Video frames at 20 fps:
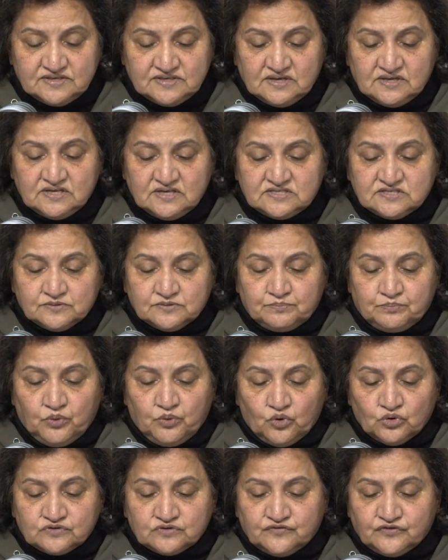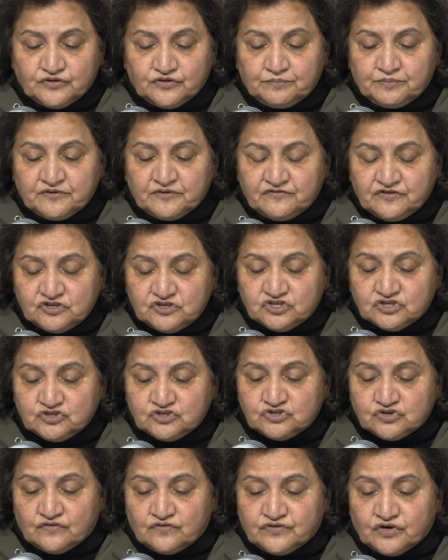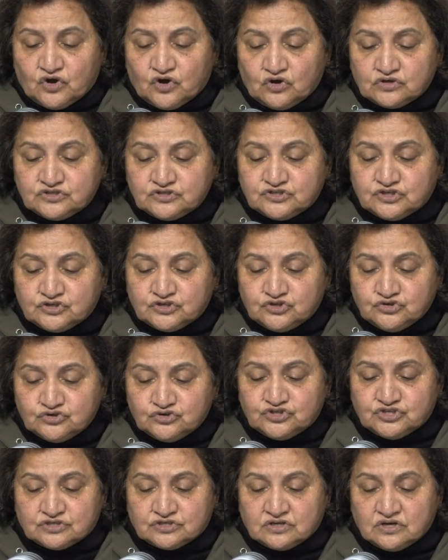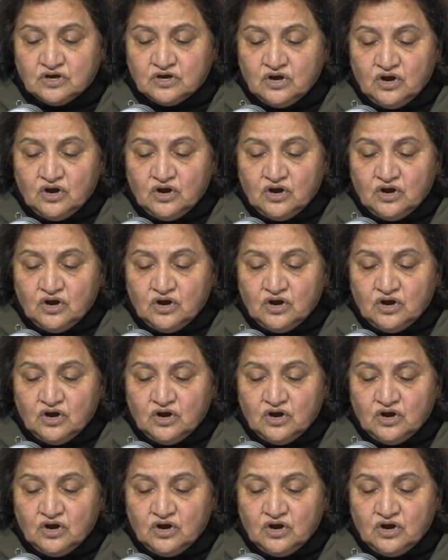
in its support for the provisions of the Constitution